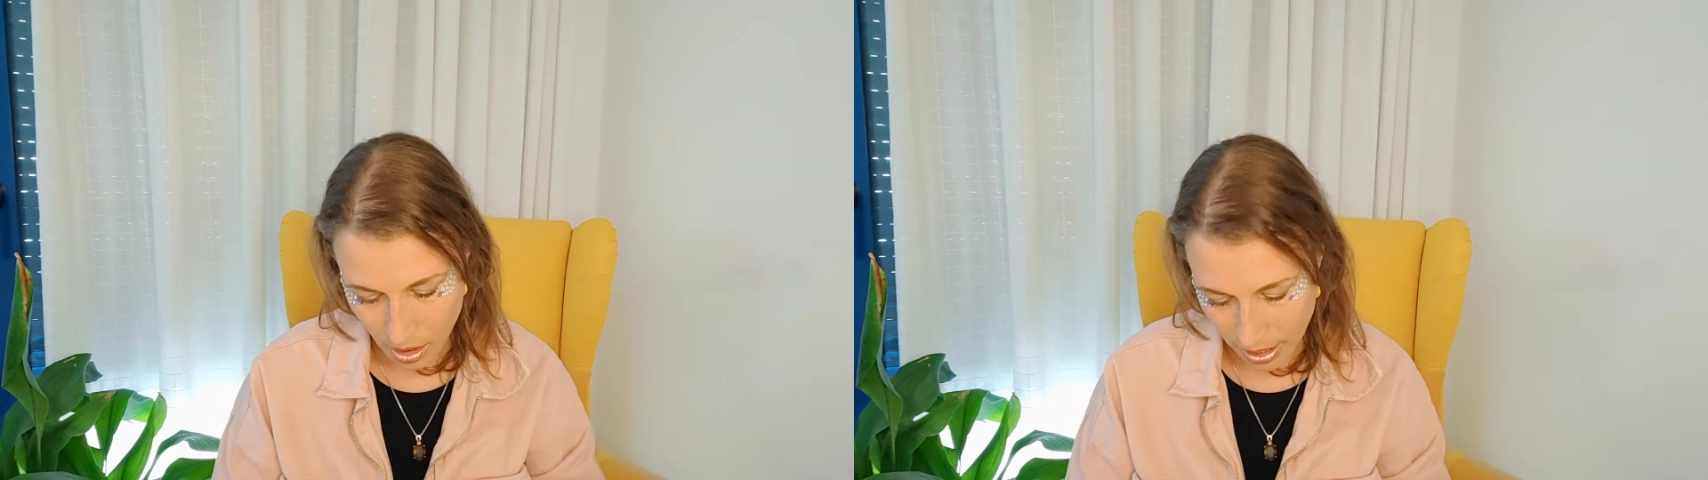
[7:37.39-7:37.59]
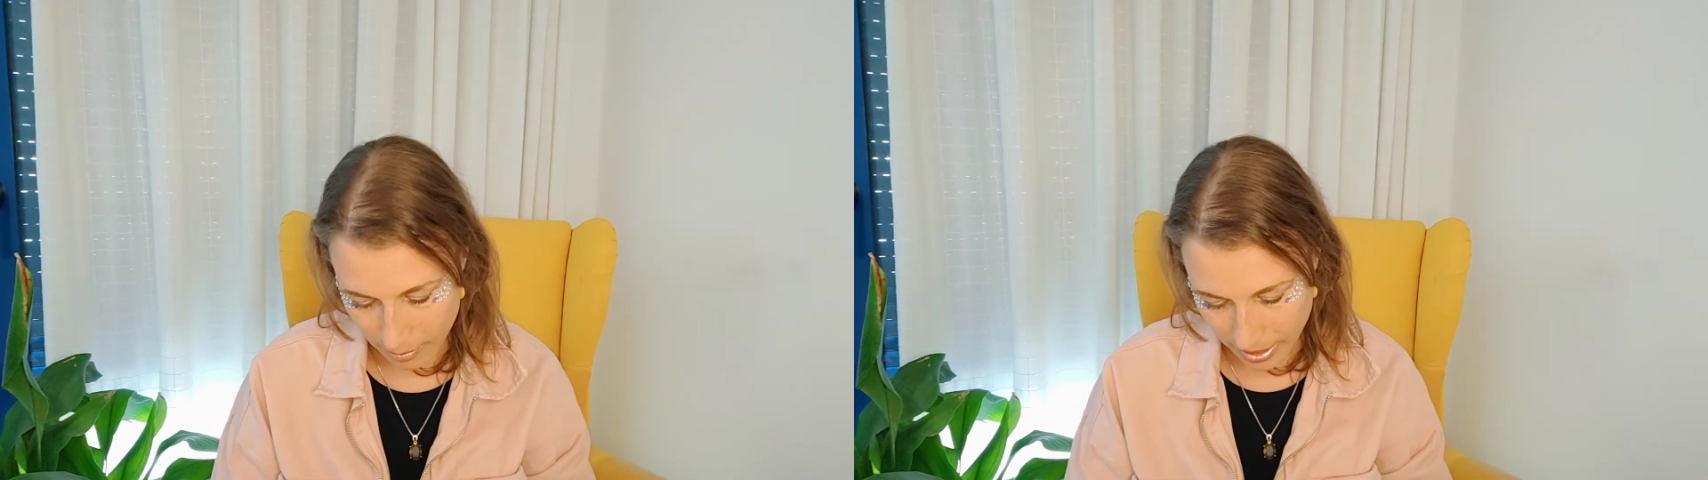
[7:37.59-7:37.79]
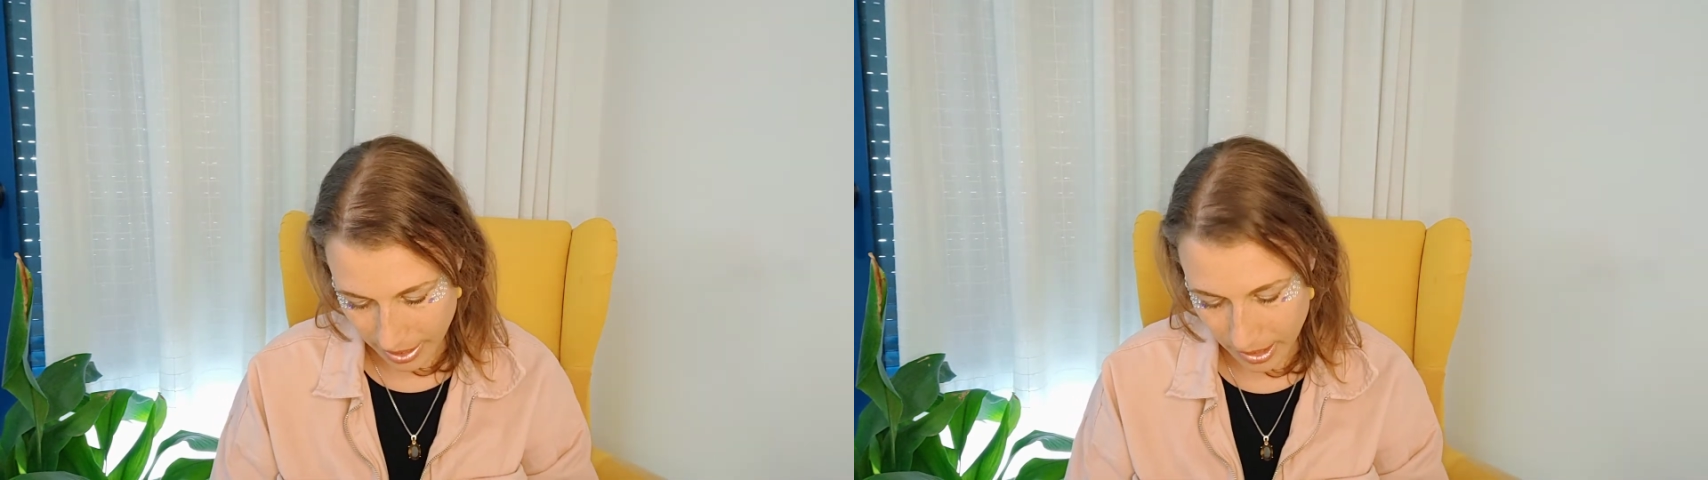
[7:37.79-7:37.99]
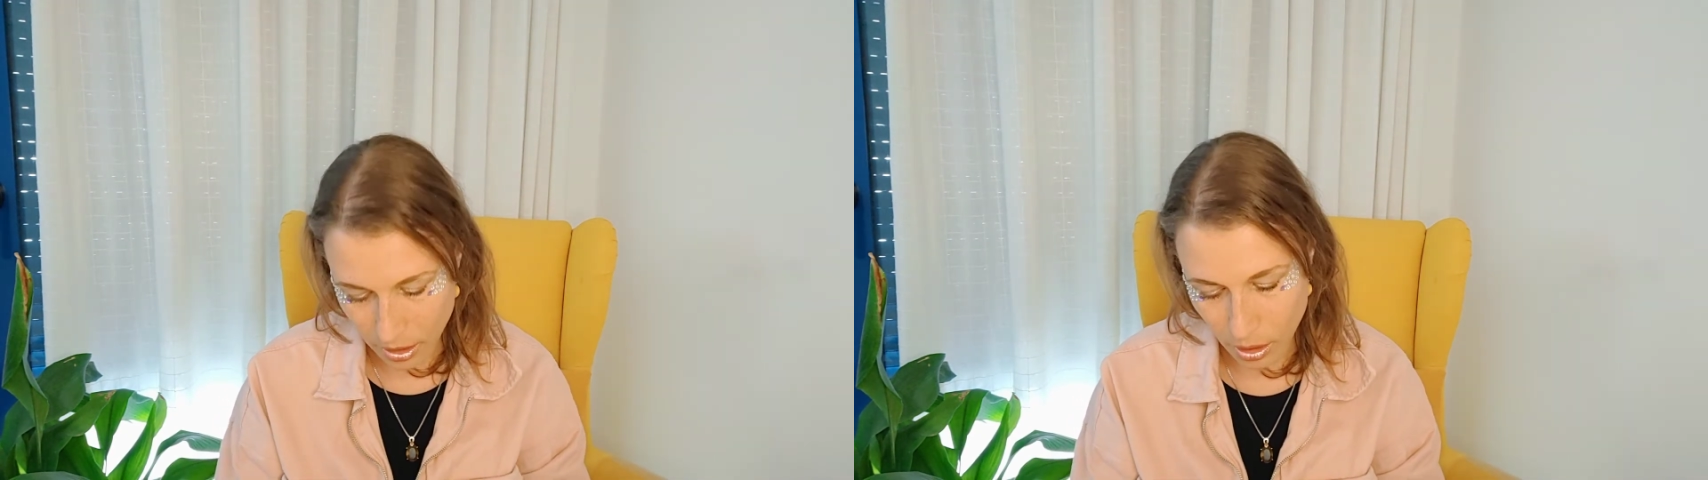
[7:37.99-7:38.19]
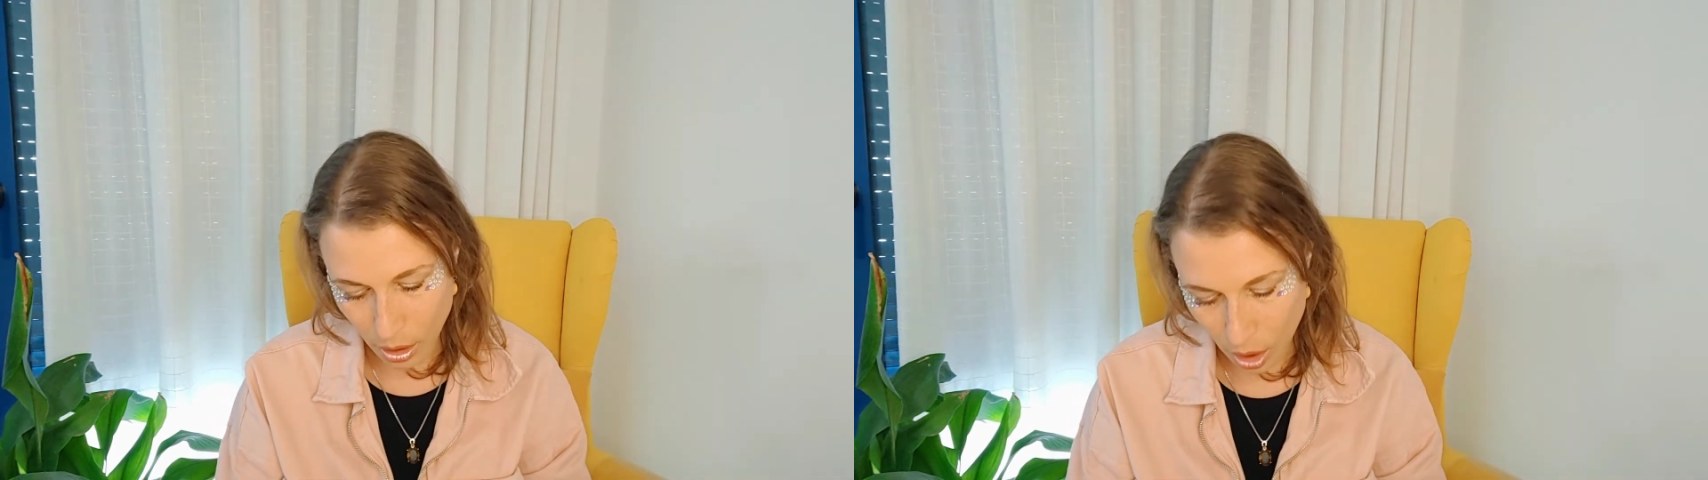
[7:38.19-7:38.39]
I'm
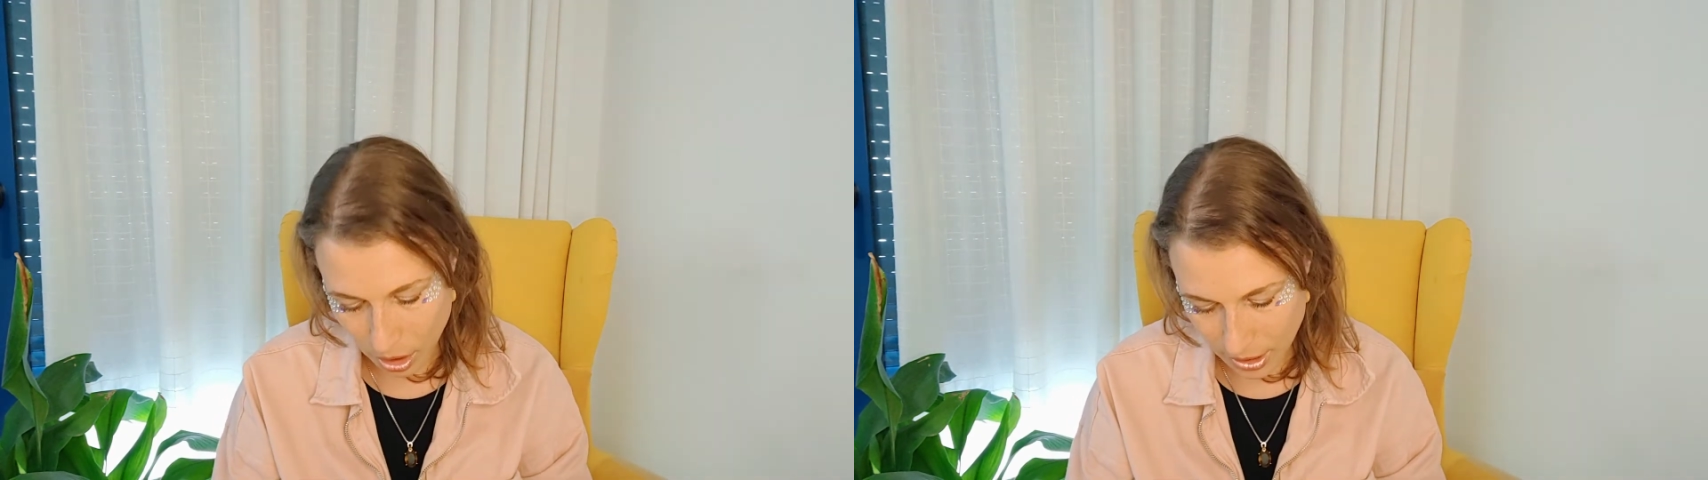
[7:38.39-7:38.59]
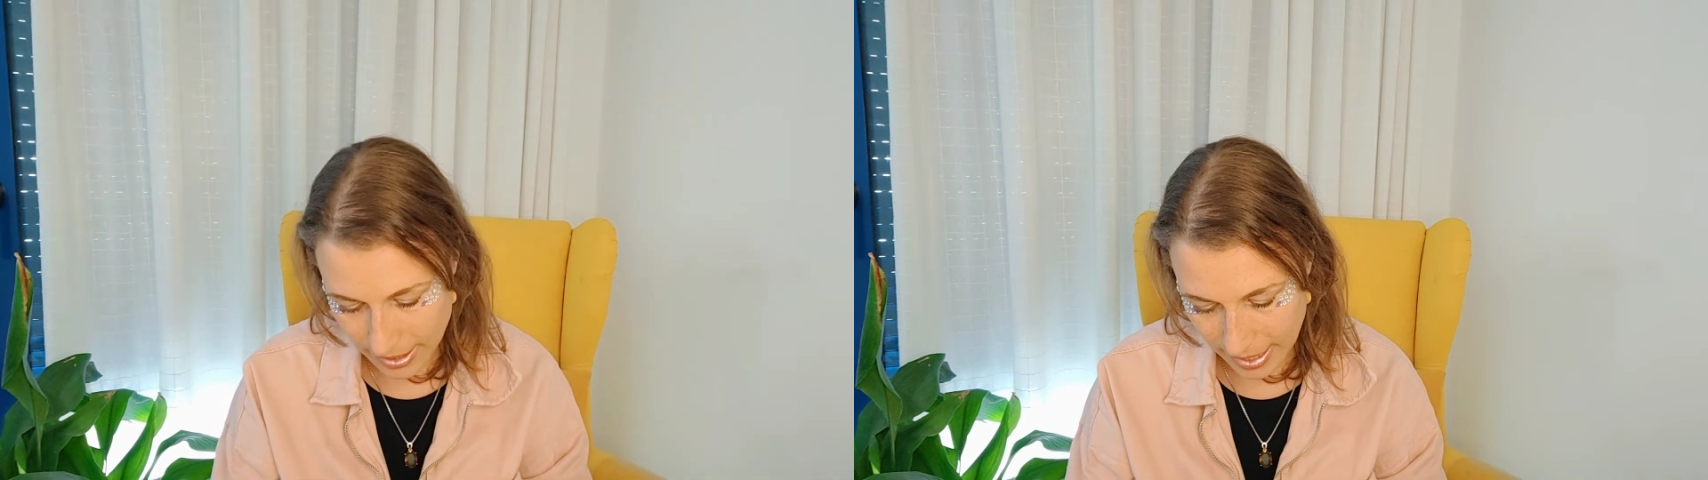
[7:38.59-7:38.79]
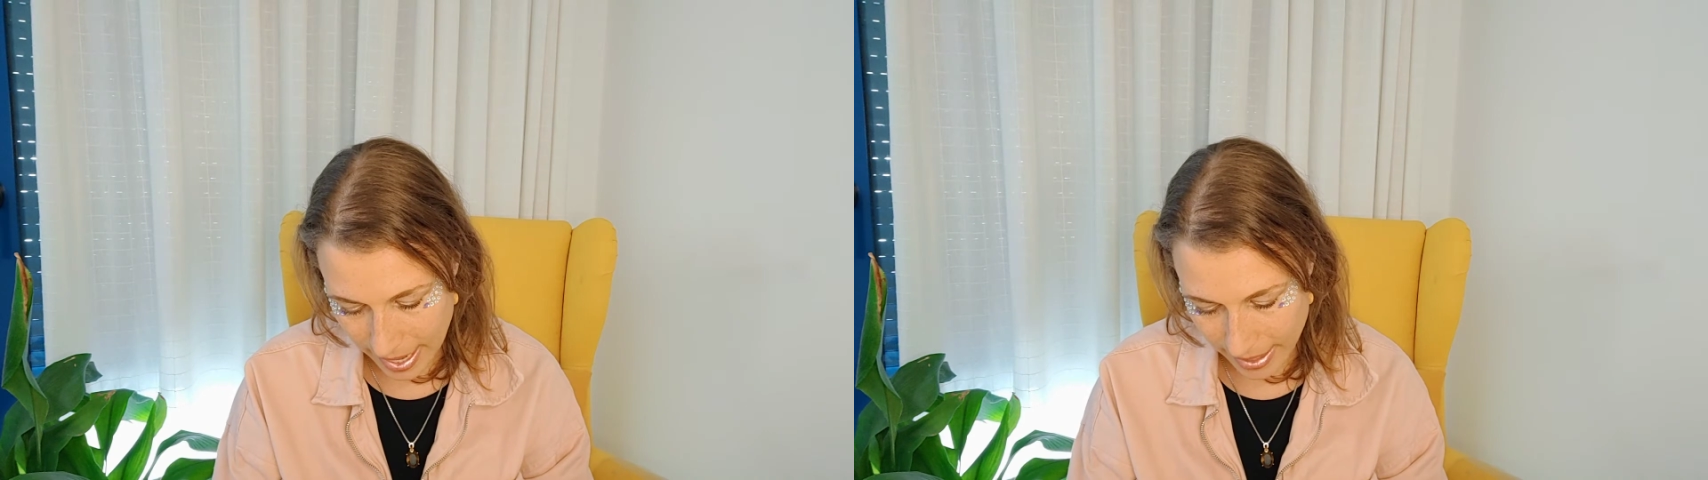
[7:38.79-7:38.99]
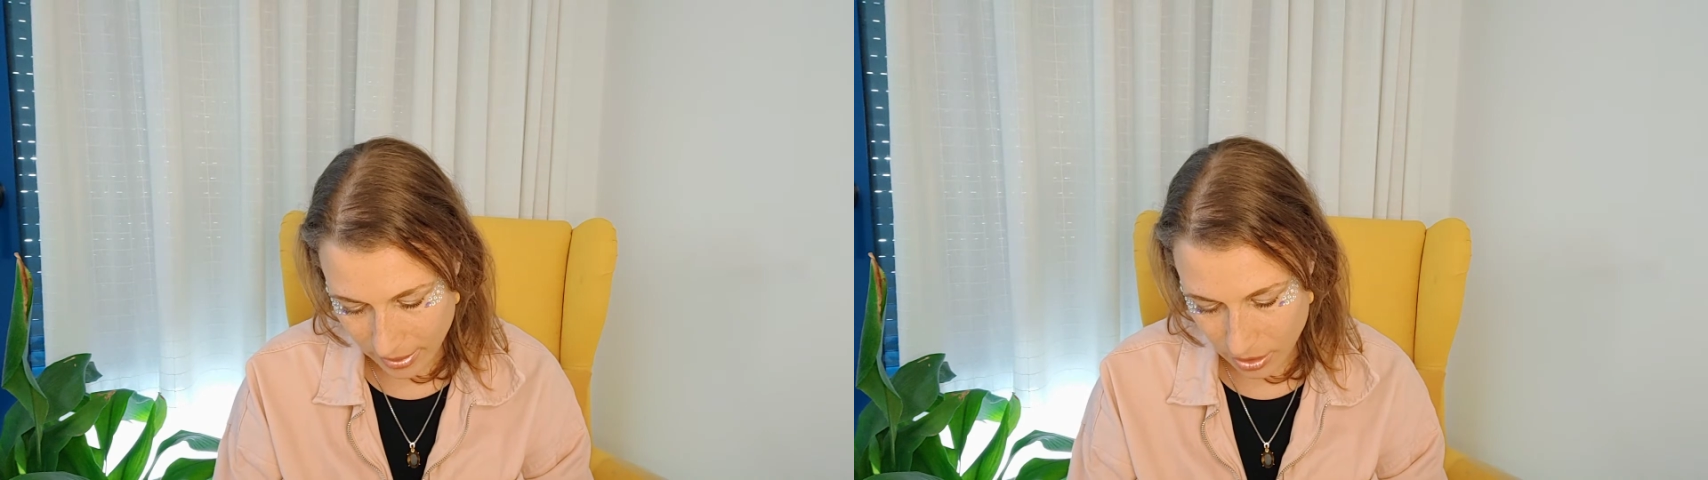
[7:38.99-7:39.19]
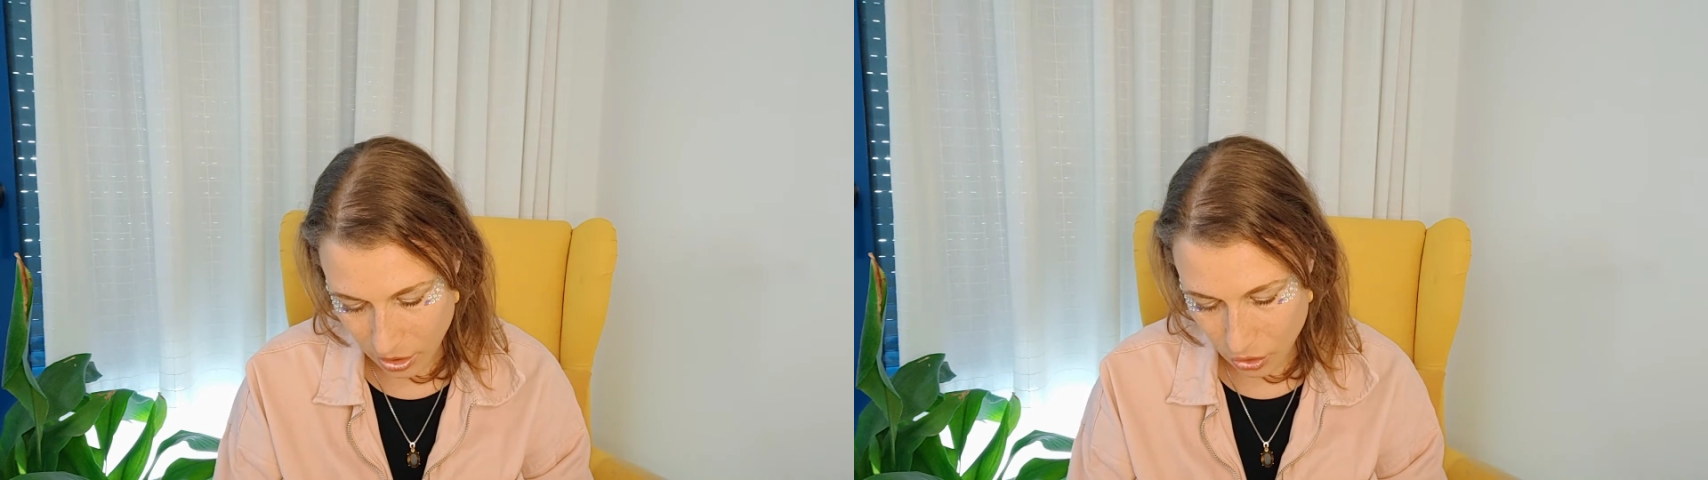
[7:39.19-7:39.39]
getting lost lands,